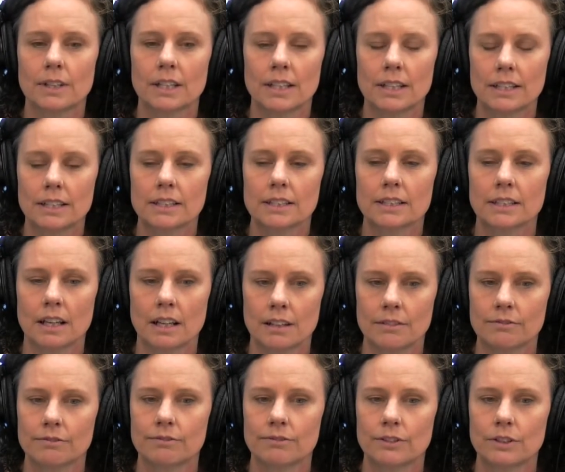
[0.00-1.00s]
It is
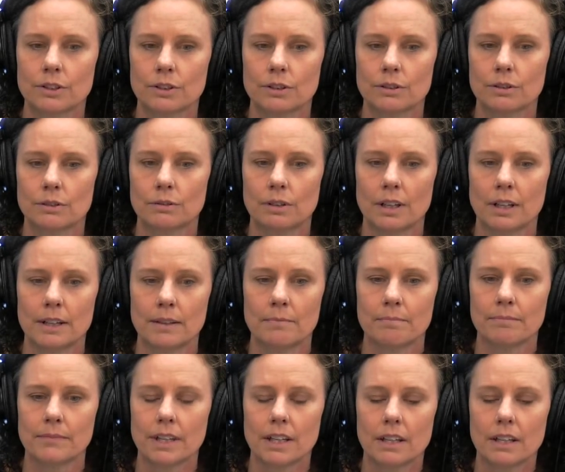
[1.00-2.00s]
tough to. Um,